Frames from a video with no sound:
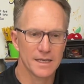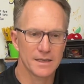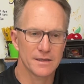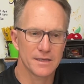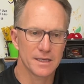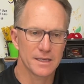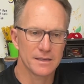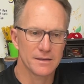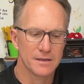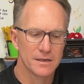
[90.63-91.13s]
And
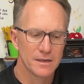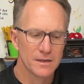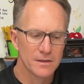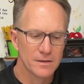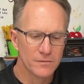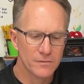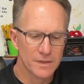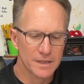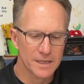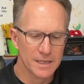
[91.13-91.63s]
then
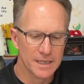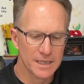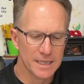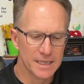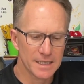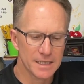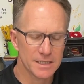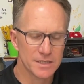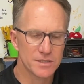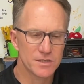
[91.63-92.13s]
we're going to
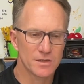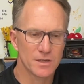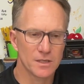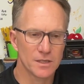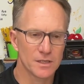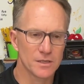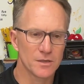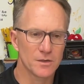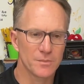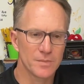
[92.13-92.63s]
get into a
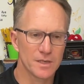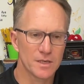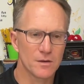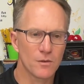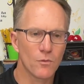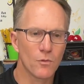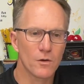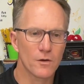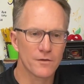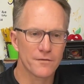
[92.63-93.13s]
little bit
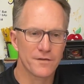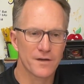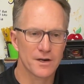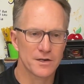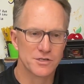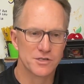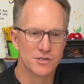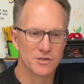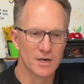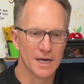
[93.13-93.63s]
of warfare
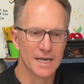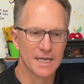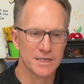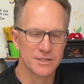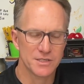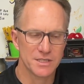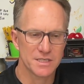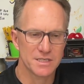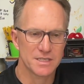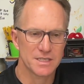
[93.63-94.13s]

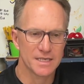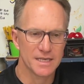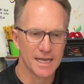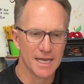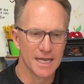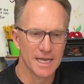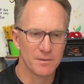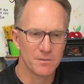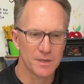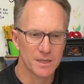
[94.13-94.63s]
strategies
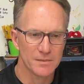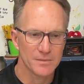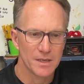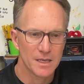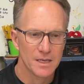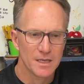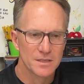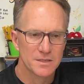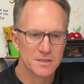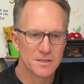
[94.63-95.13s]
today. But
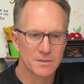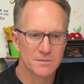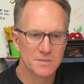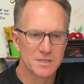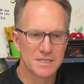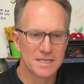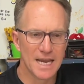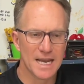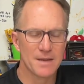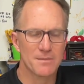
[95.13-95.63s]
some
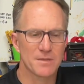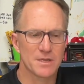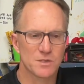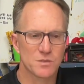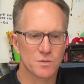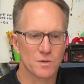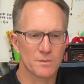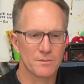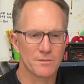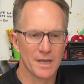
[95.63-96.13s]

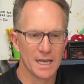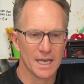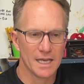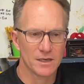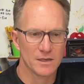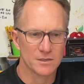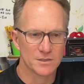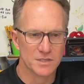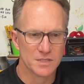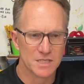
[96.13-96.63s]
statements were made
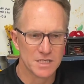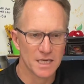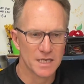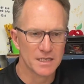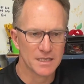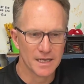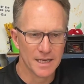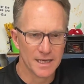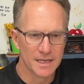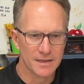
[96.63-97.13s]
on
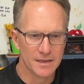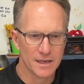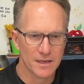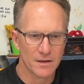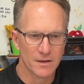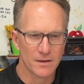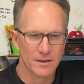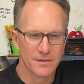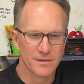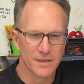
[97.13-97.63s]
Sunday that
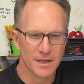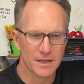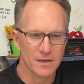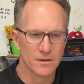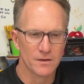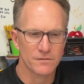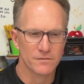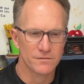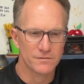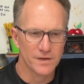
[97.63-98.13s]
I think
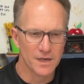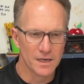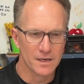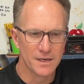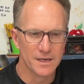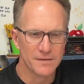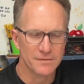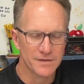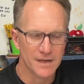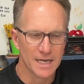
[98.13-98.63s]
are
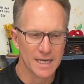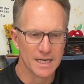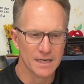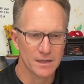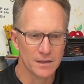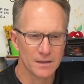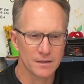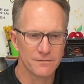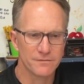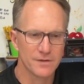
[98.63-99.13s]
very
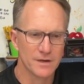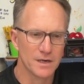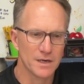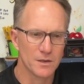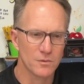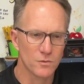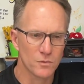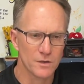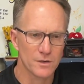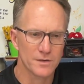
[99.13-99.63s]
vital and
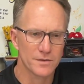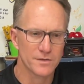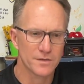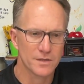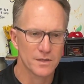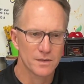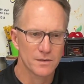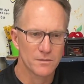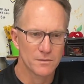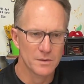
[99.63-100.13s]
very worth
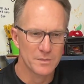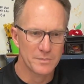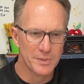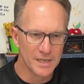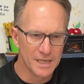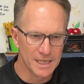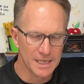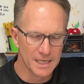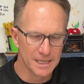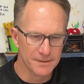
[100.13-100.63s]

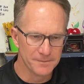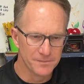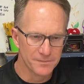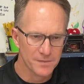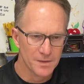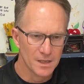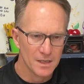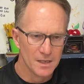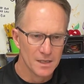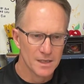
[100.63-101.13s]
repeating.
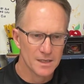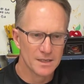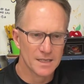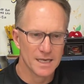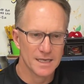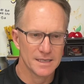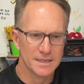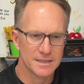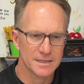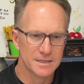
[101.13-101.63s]
And
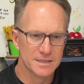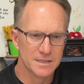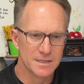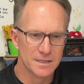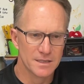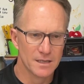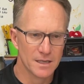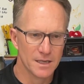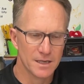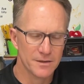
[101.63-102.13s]
that is,
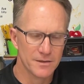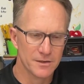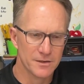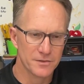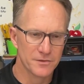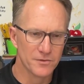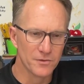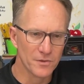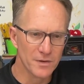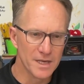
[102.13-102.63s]
there are
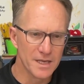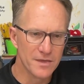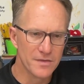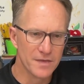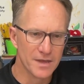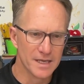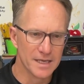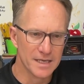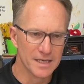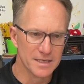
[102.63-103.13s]
three
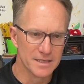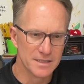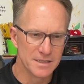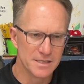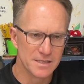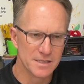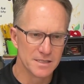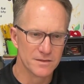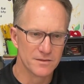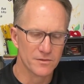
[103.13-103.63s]

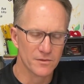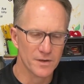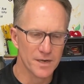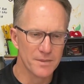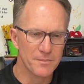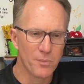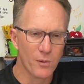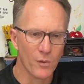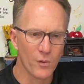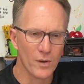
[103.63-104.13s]

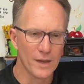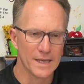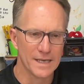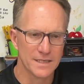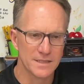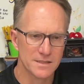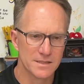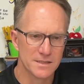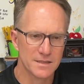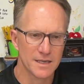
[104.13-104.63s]

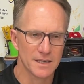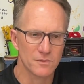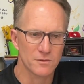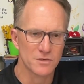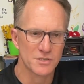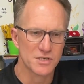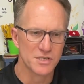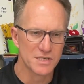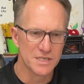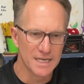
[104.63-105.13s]
points that
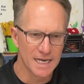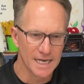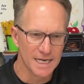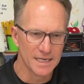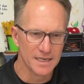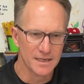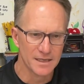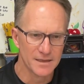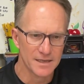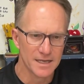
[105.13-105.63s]
were
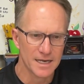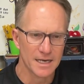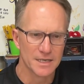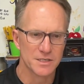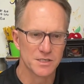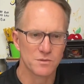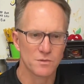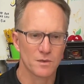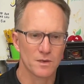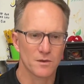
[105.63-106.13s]
stated that I
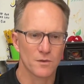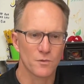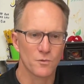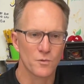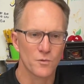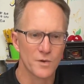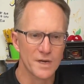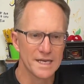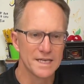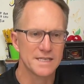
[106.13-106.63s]
just want to
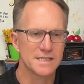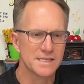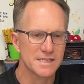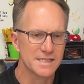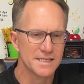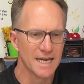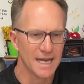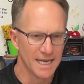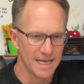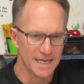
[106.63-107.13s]

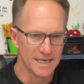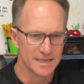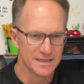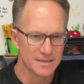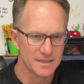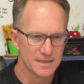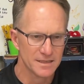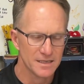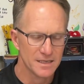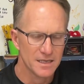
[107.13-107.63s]

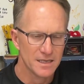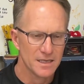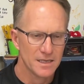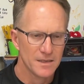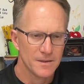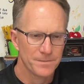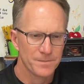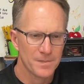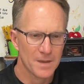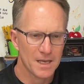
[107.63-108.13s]
restate.
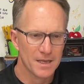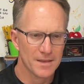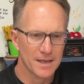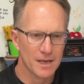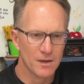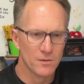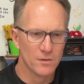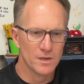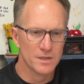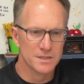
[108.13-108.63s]
And
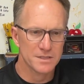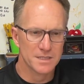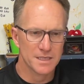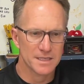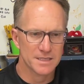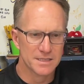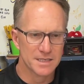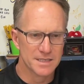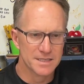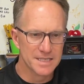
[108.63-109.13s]
that was,
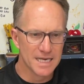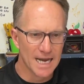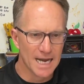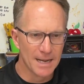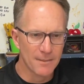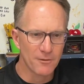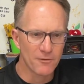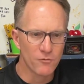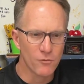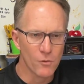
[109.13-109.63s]
it's a
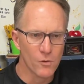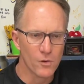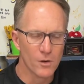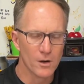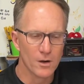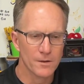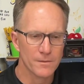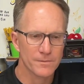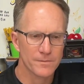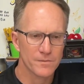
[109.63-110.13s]
time of
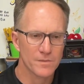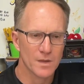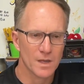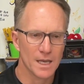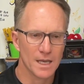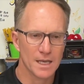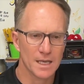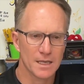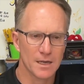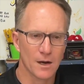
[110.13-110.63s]
war,
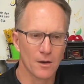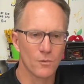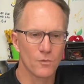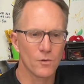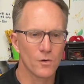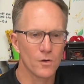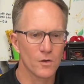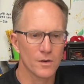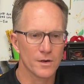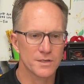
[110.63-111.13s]
okay? And our
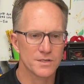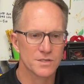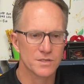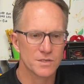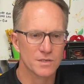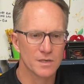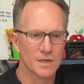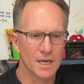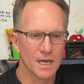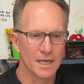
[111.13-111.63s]
war
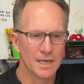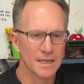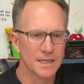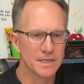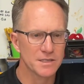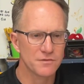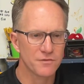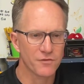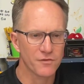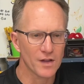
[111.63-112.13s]
is not
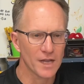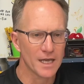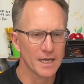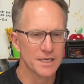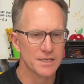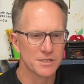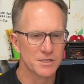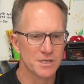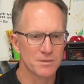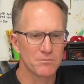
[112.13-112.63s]
against
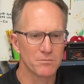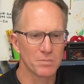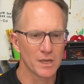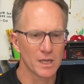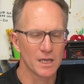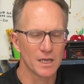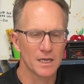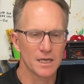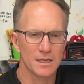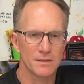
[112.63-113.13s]
flesh and
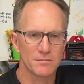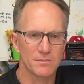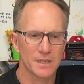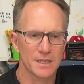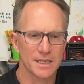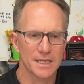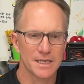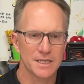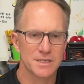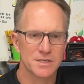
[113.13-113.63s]
blood, but
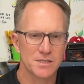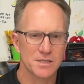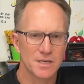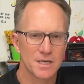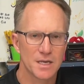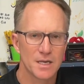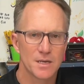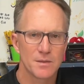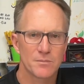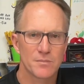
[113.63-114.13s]
against
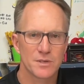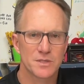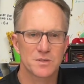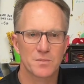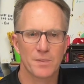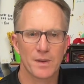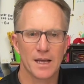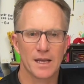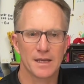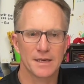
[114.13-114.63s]

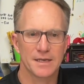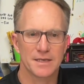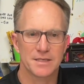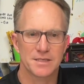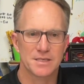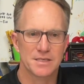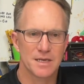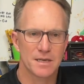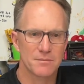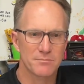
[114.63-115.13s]

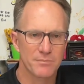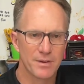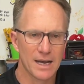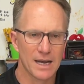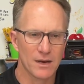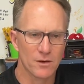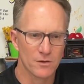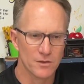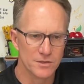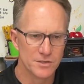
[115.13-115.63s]
principalities and
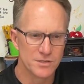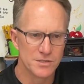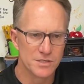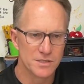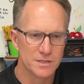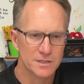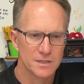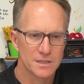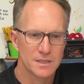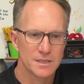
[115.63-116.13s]
powers
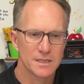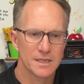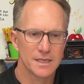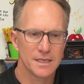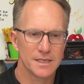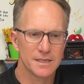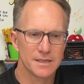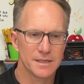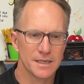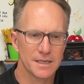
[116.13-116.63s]

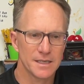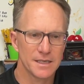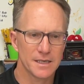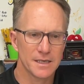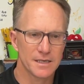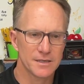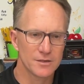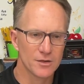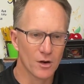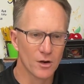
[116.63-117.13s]
in the
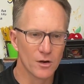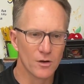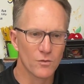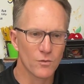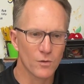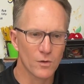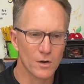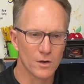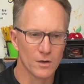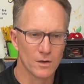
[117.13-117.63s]
dark
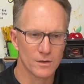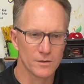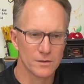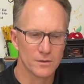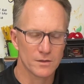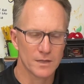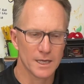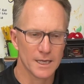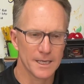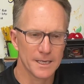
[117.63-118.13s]
world,
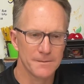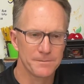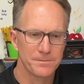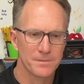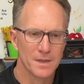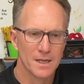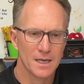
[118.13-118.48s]
okay?